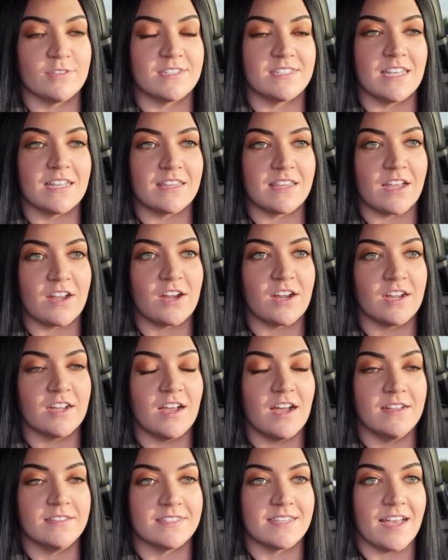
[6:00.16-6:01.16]
sit there
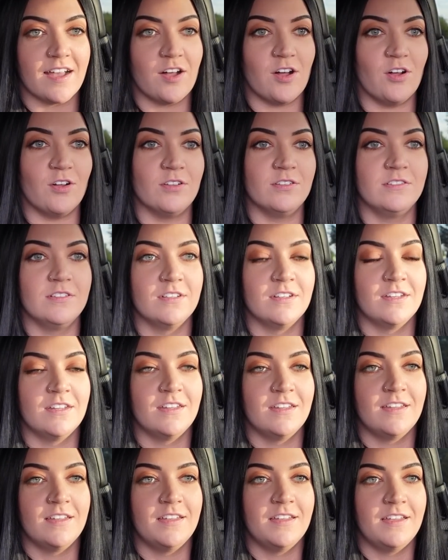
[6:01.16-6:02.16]
until,
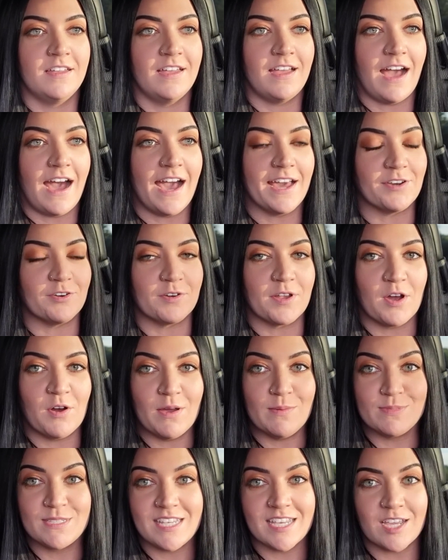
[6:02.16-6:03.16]
I don't know,
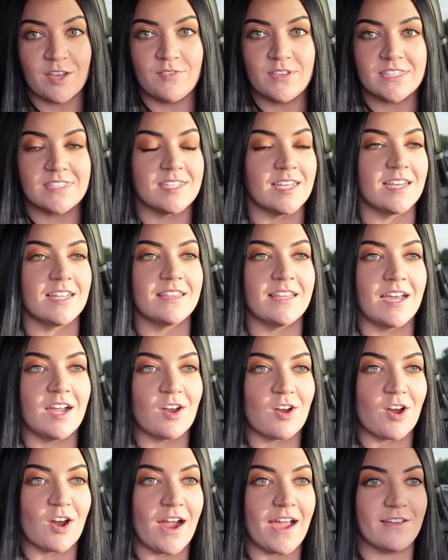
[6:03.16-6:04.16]
I'm sick of it sitting
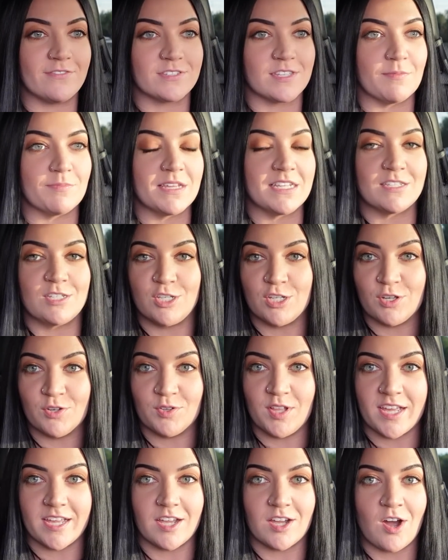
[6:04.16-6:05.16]
there, or I have something to do,
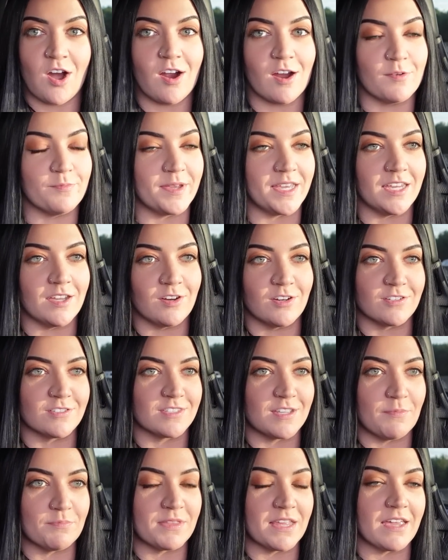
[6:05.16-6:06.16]
like a car meet or
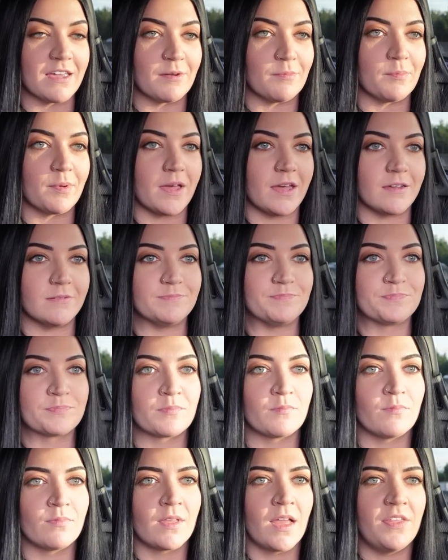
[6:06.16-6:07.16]
something, but
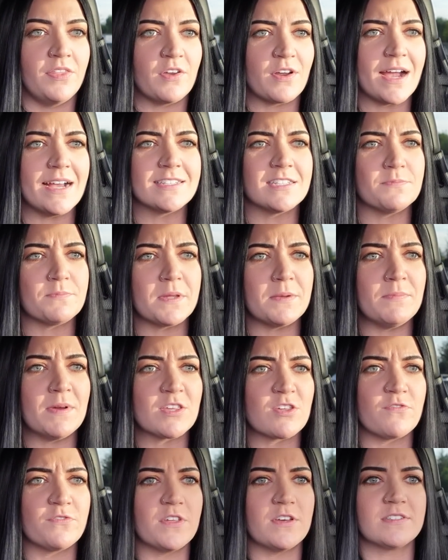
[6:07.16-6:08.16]
there hasn't been
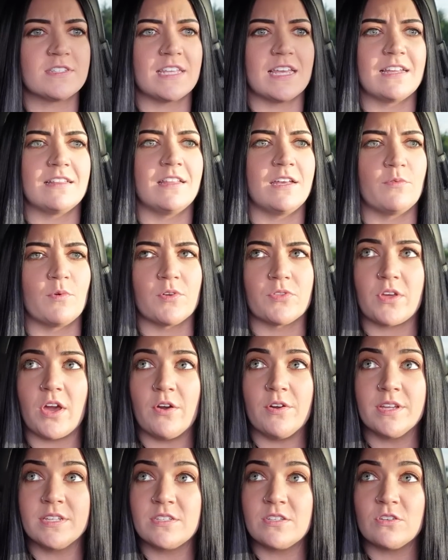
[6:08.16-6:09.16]
much of those lately worth
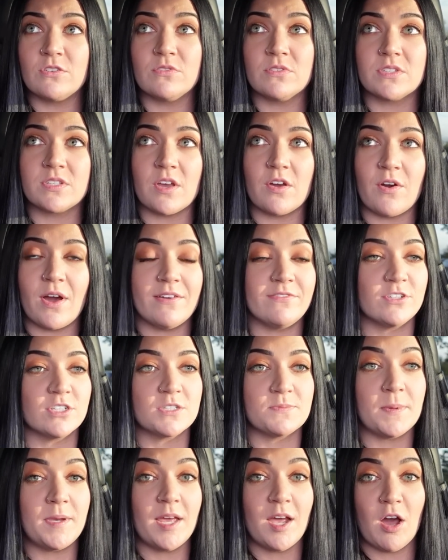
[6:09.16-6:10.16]
going to, so I've
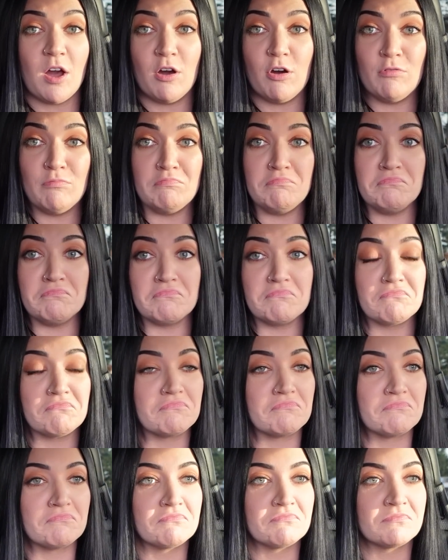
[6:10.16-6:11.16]
just been at
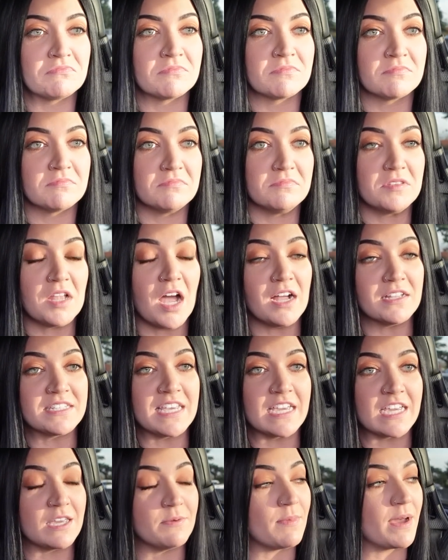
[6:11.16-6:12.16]
home, not
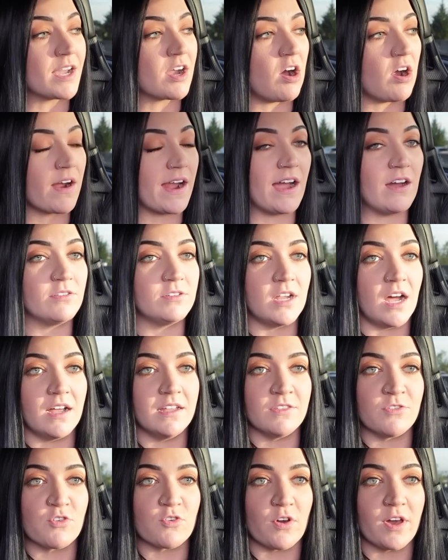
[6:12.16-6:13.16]
taking my car out,
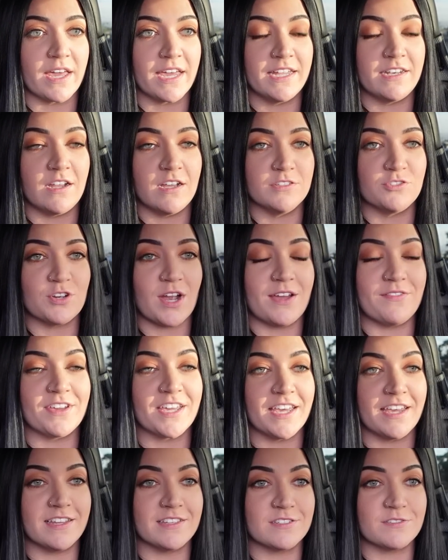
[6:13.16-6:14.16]
not enjoying it, not
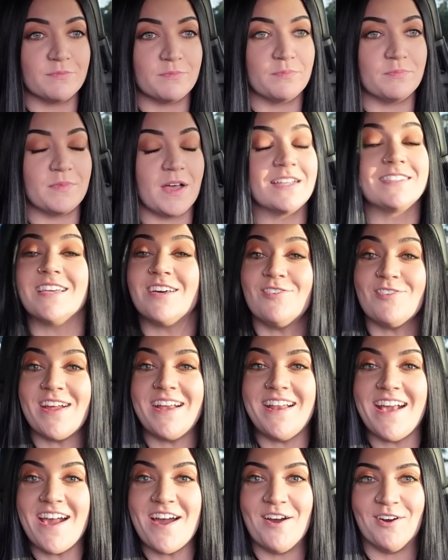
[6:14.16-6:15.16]
driving it, until
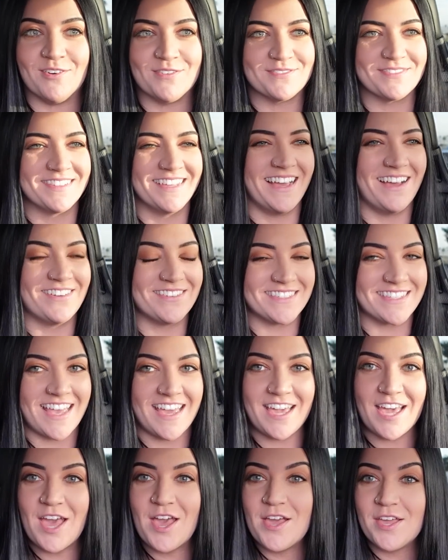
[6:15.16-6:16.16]
right now. I was
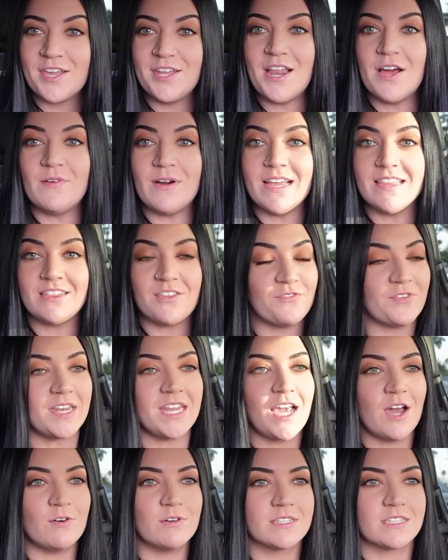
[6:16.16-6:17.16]
like, you know what, the
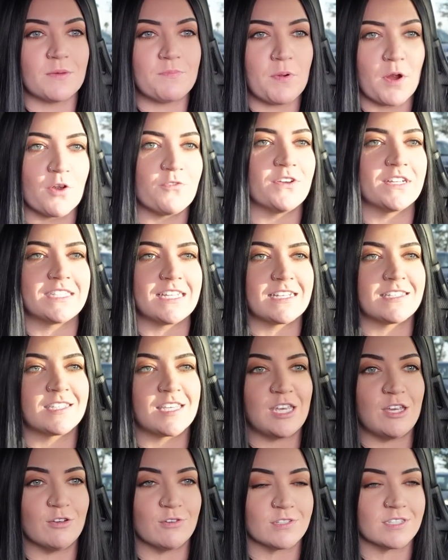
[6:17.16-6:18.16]
video is a perfect
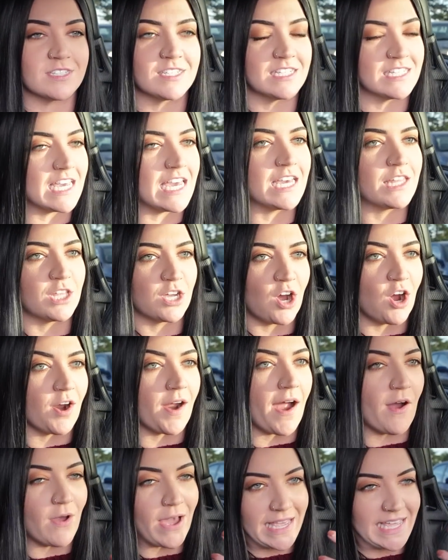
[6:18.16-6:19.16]
excuse to take the car
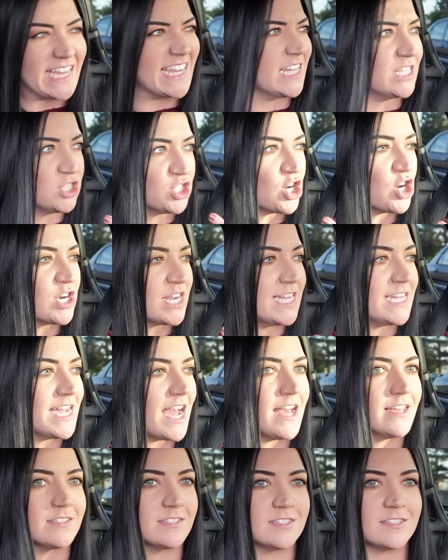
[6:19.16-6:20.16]
out and get it dirty,
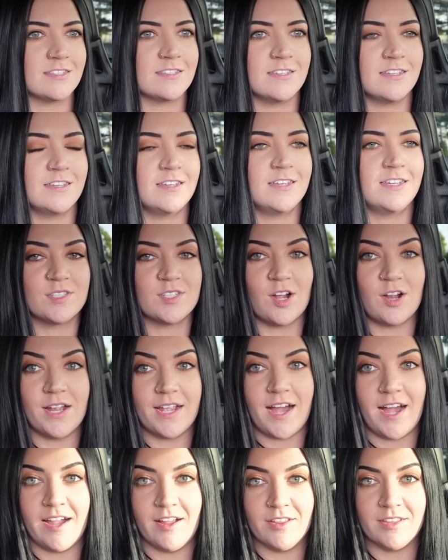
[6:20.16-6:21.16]
yes. Sorry,
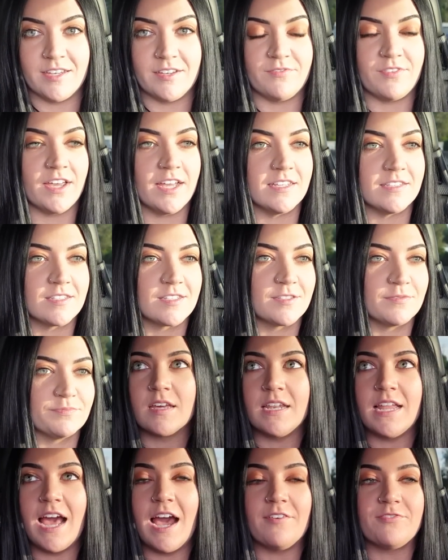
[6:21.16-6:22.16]
Kyle, in advance.
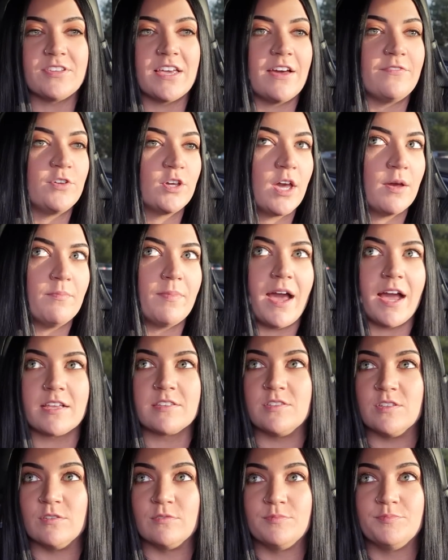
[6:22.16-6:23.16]
Gonna have to have you come back
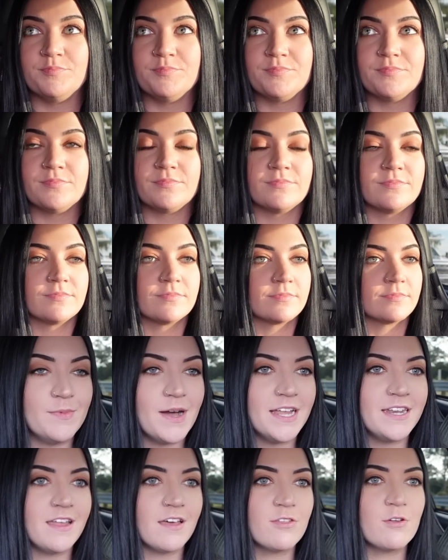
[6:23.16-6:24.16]
soon.
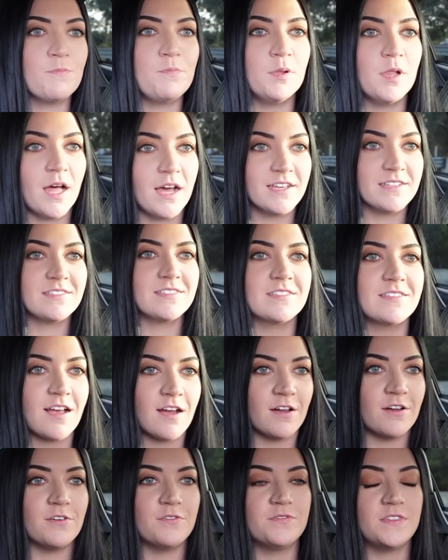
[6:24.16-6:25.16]
Another plus
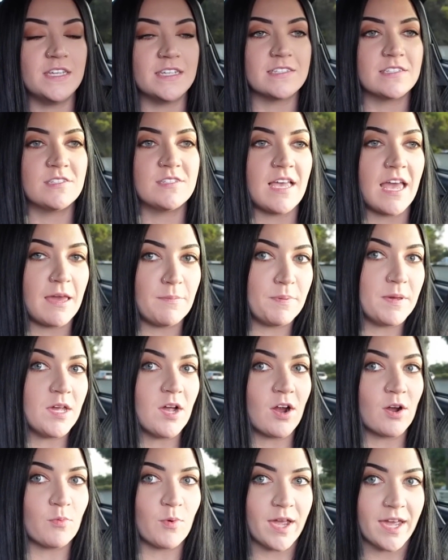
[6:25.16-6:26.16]
of this
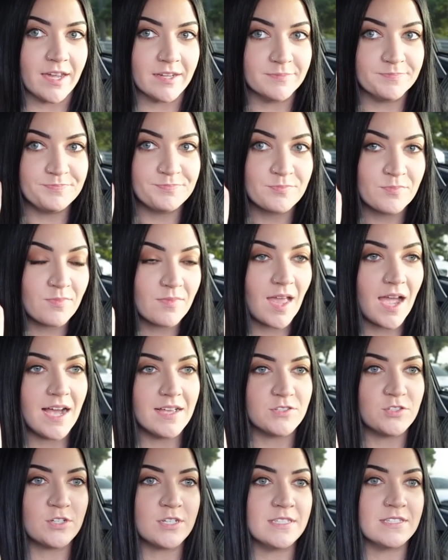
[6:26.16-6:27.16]
APR wing,
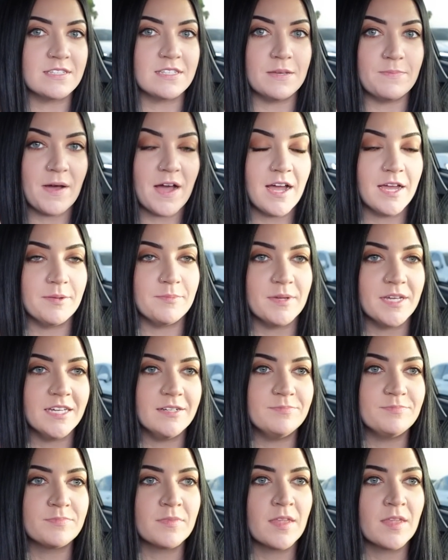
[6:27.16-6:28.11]
as you can see behind me,